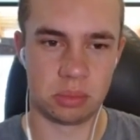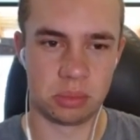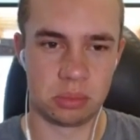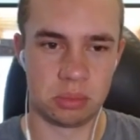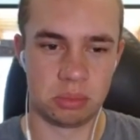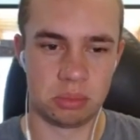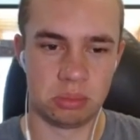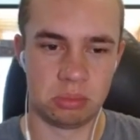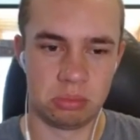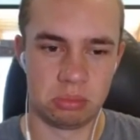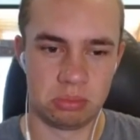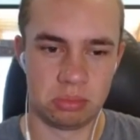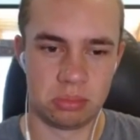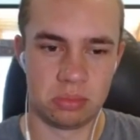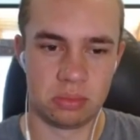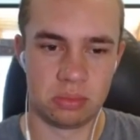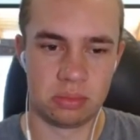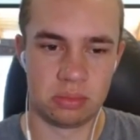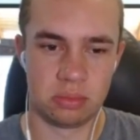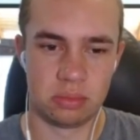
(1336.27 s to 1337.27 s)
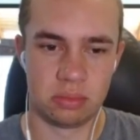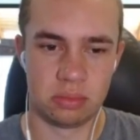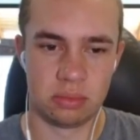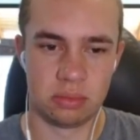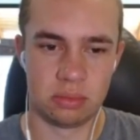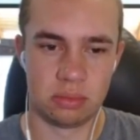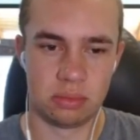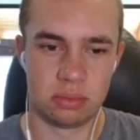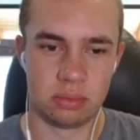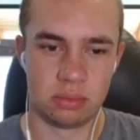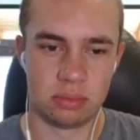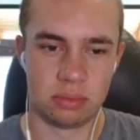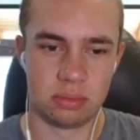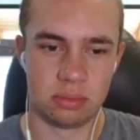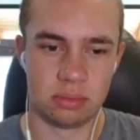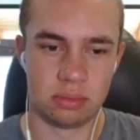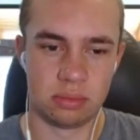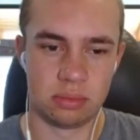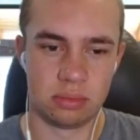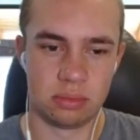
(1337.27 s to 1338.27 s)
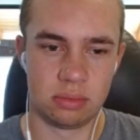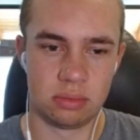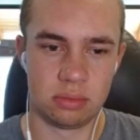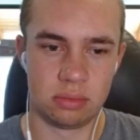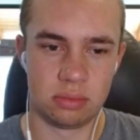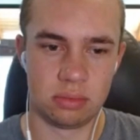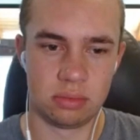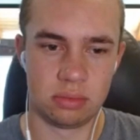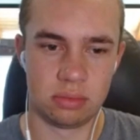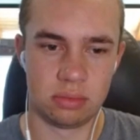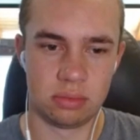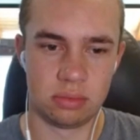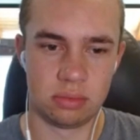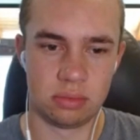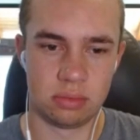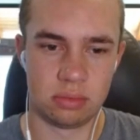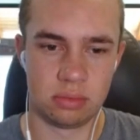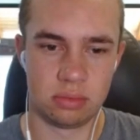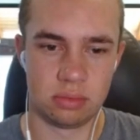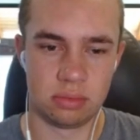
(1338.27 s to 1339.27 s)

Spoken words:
No words are spoken by the person on screen.